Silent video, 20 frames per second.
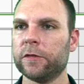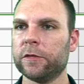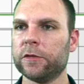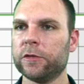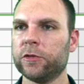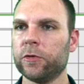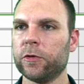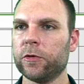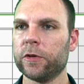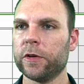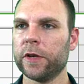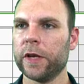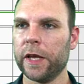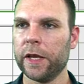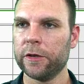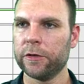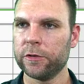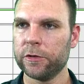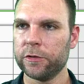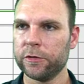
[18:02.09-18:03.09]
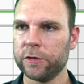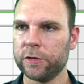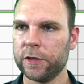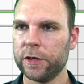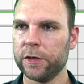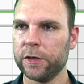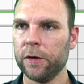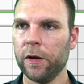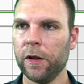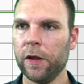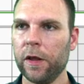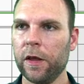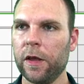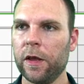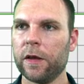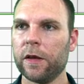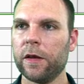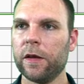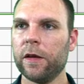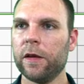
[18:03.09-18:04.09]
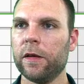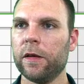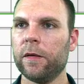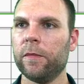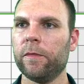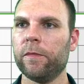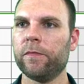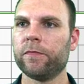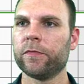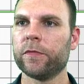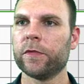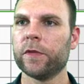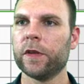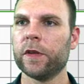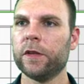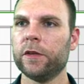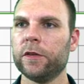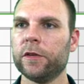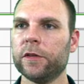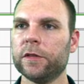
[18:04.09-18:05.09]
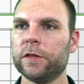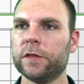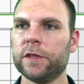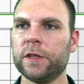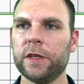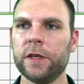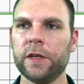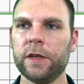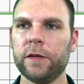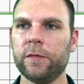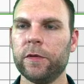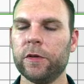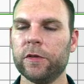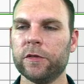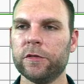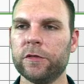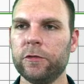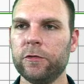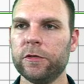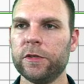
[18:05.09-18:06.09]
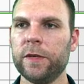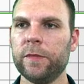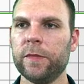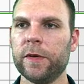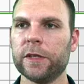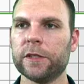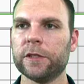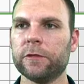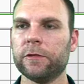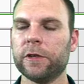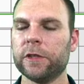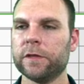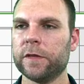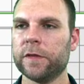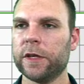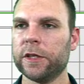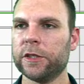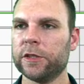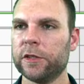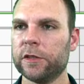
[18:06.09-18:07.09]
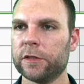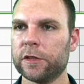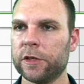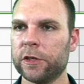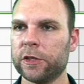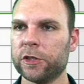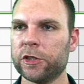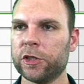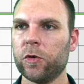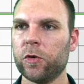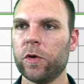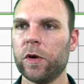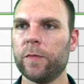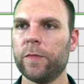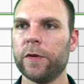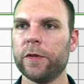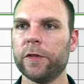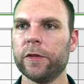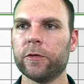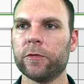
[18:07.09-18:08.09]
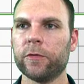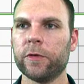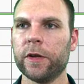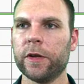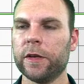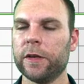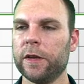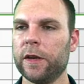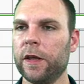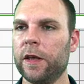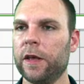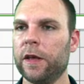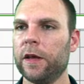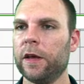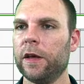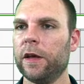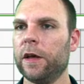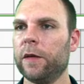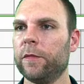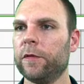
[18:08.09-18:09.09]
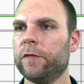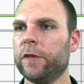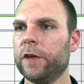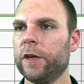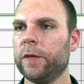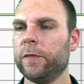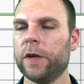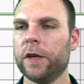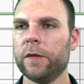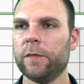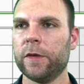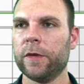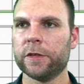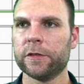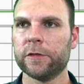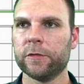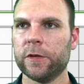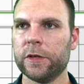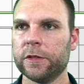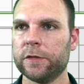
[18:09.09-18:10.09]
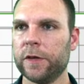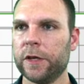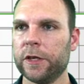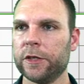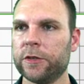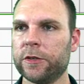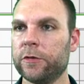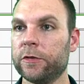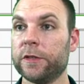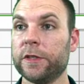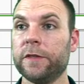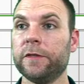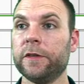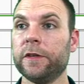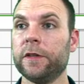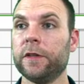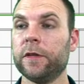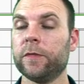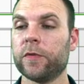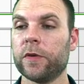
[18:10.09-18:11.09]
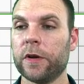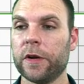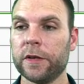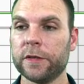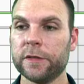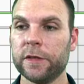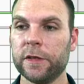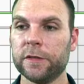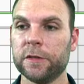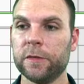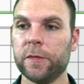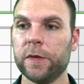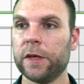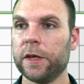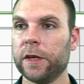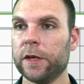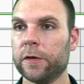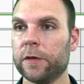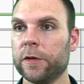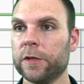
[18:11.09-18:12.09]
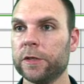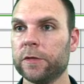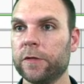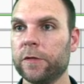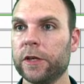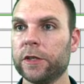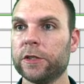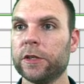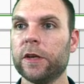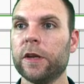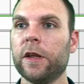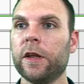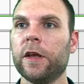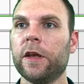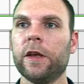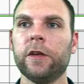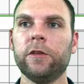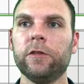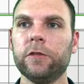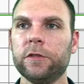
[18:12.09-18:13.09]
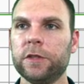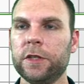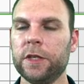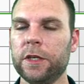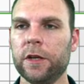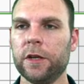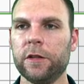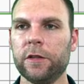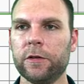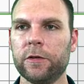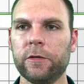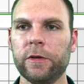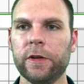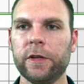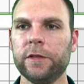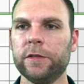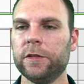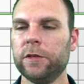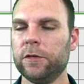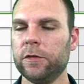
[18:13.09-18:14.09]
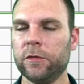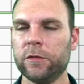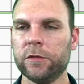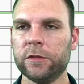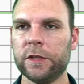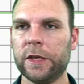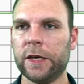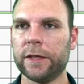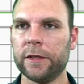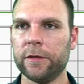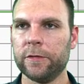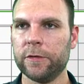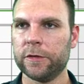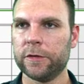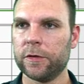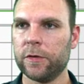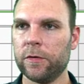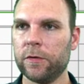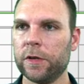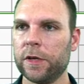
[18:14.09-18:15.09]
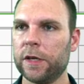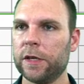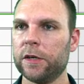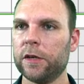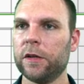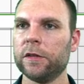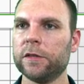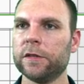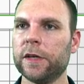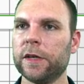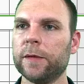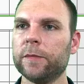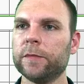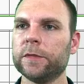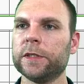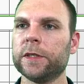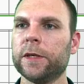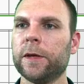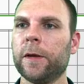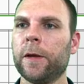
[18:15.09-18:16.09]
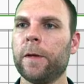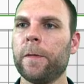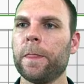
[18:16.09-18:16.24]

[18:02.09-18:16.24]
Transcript: So it's Jordan Andrews here, and you can see as soon as he makes the reservation, it's going to show up on the grid. If anybody makes a reservation or is even in the process of making a reservation, you'll see it on the grid, so you know exactly what's going on at all times.